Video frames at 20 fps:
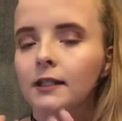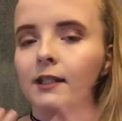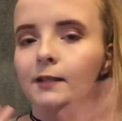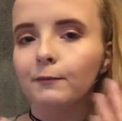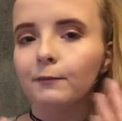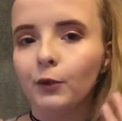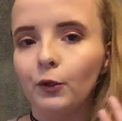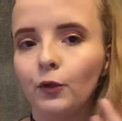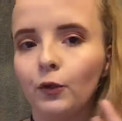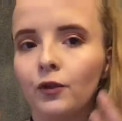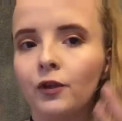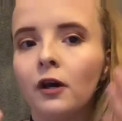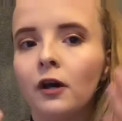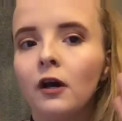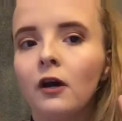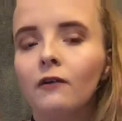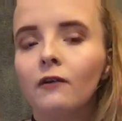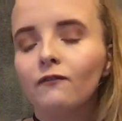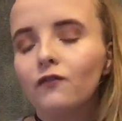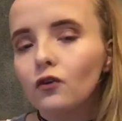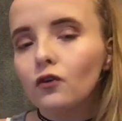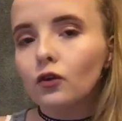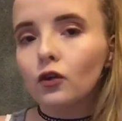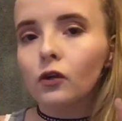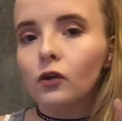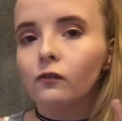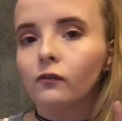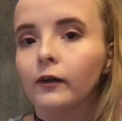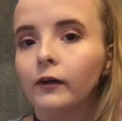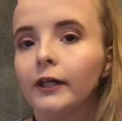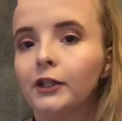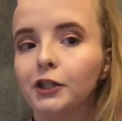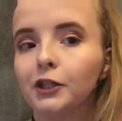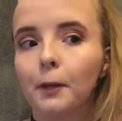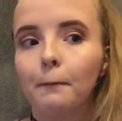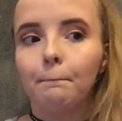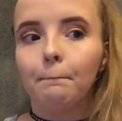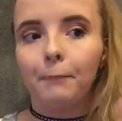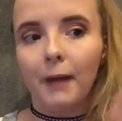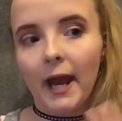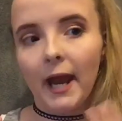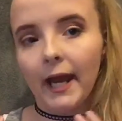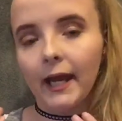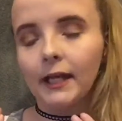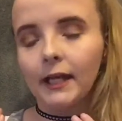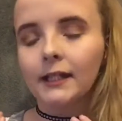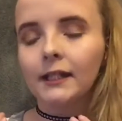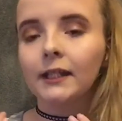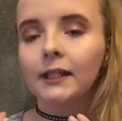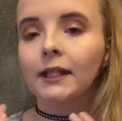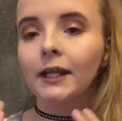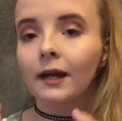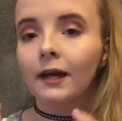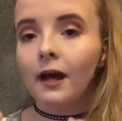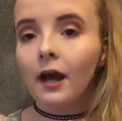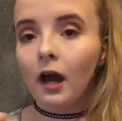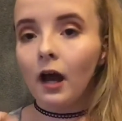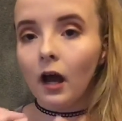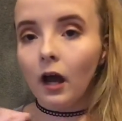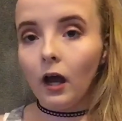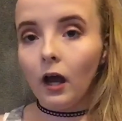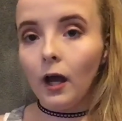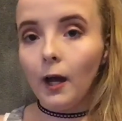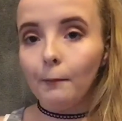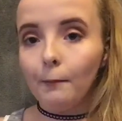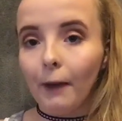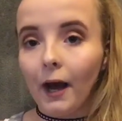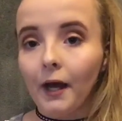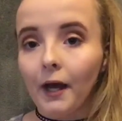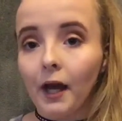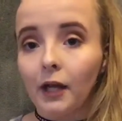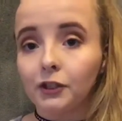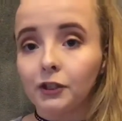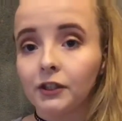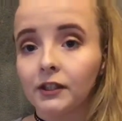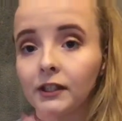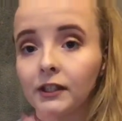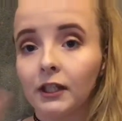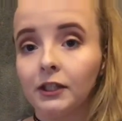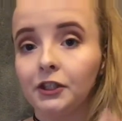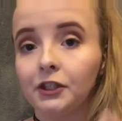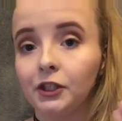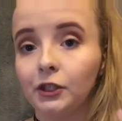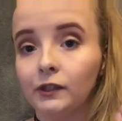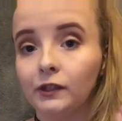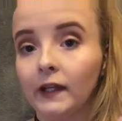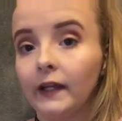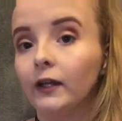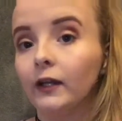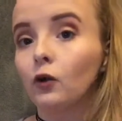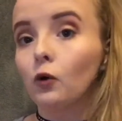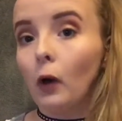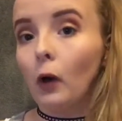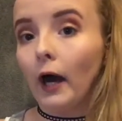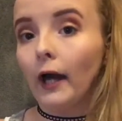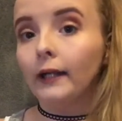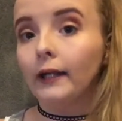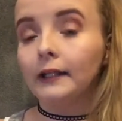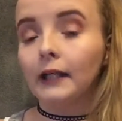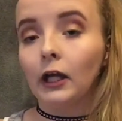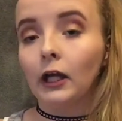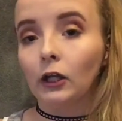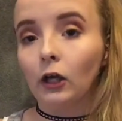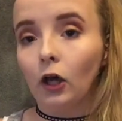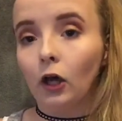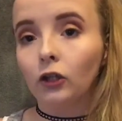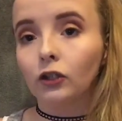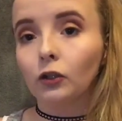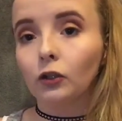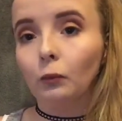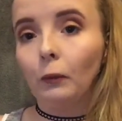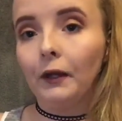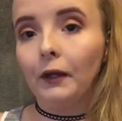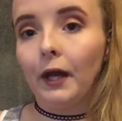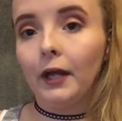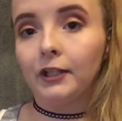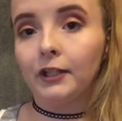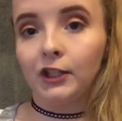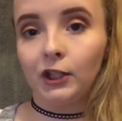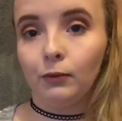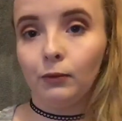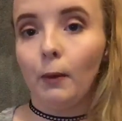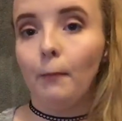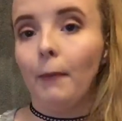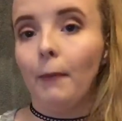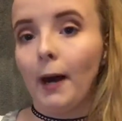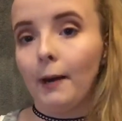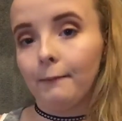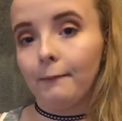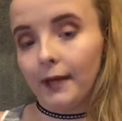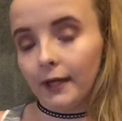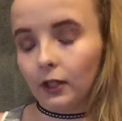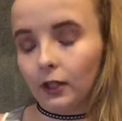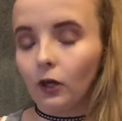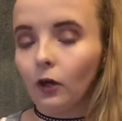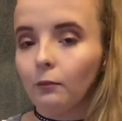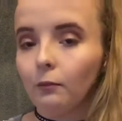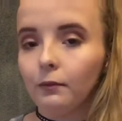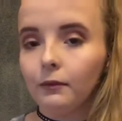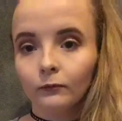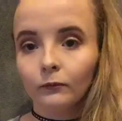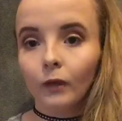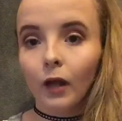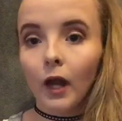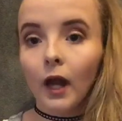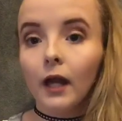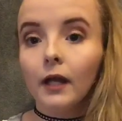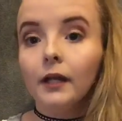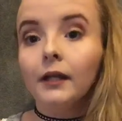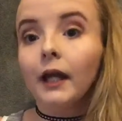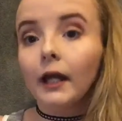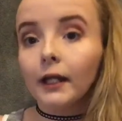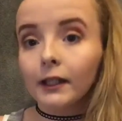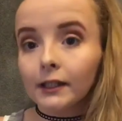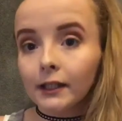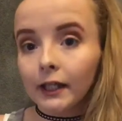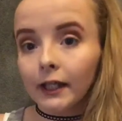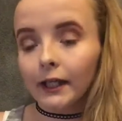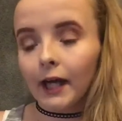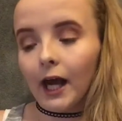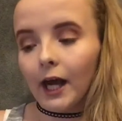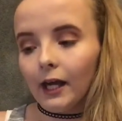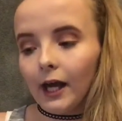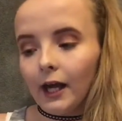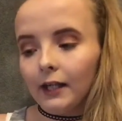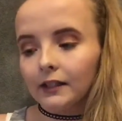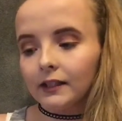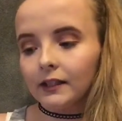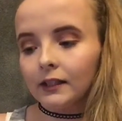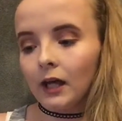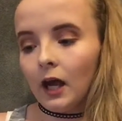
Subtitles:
smooth, full coverage base, and I just tend to use it quite a lot when I do my makeup. Next thing I like